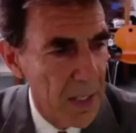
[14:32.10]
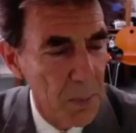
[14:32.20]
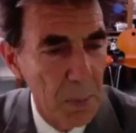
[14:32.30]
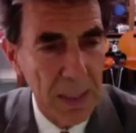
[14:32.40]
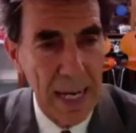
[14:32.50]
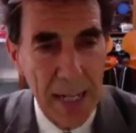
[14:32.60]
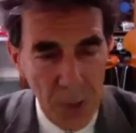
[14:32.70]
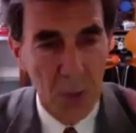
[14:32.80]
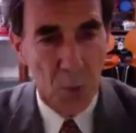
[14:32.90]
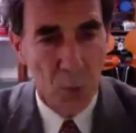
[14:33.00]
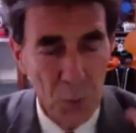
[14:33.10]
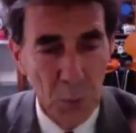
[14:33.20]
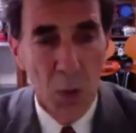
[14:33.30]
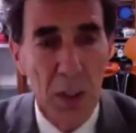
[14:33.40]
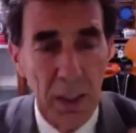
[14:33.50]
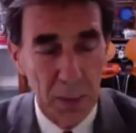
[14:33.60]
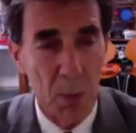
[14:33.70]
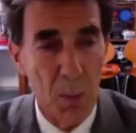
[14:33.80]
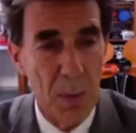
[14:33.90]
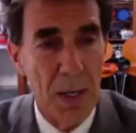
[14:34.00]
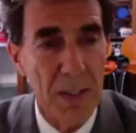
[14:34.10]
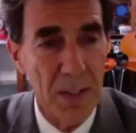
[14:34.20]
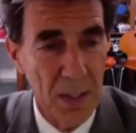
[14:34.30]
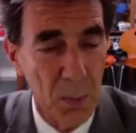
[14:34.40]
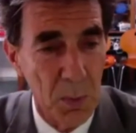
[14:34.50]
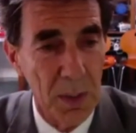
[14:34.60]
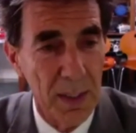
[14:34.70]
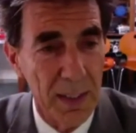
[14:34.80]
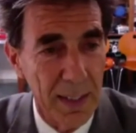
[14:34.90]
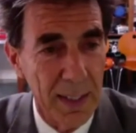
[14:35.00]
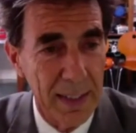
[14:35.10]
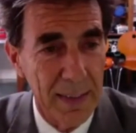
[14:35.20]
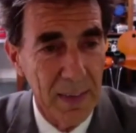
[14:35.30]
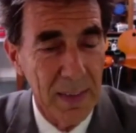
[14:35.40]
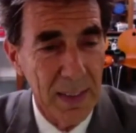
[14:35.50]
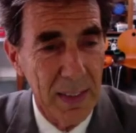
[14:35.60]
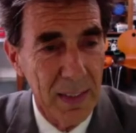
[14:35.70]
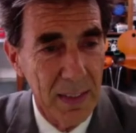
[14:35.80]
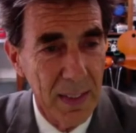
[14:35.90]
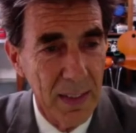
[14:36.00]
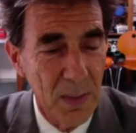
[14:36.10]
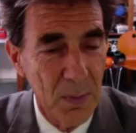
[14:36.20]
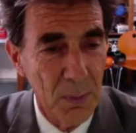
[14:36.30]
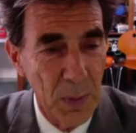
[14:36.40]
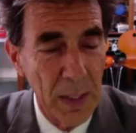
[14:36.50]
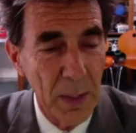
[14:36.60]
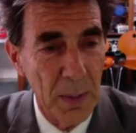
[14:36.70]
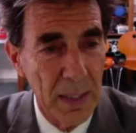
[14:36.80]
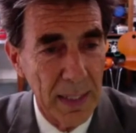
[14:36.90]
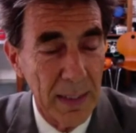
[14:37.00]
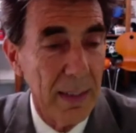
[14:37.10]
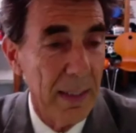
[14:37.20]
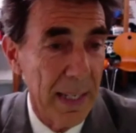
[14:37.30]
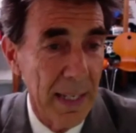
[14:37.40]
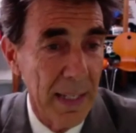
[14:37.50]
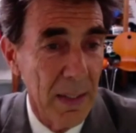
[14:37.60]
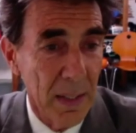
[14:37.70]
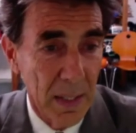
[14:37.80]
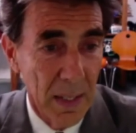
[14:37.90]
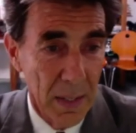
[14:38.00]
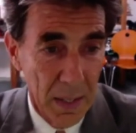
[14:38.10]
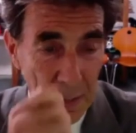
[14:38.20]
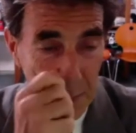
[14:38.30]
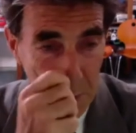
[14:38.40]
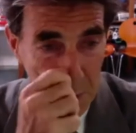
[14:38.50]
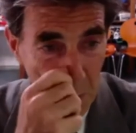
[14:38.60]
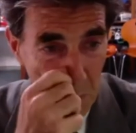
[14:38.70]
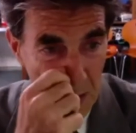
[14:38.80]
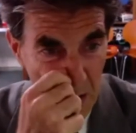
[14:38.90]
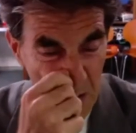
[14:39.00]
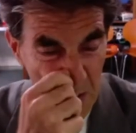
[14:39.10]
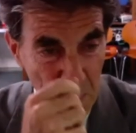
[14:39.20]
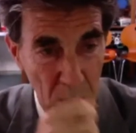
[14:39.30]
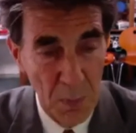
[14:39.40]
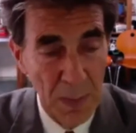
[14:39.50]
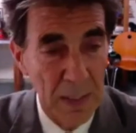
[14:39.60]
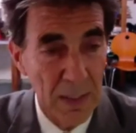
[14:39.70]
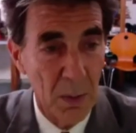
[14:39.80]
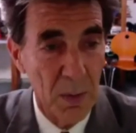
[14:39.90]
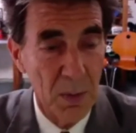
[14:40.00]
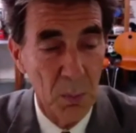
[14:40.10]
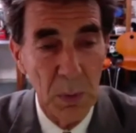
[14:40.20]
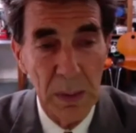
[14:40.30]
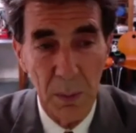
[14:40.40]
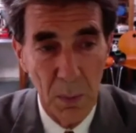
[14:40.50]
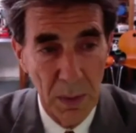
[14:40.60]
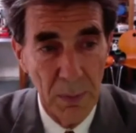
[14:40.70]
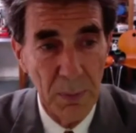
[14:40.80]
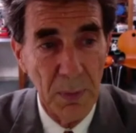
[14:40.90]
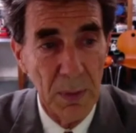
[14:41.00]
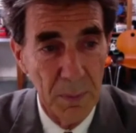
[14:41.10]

but nature is really robust and really like it's fragrant and clean. Uh, there's no cars moving, so it's really wonderful.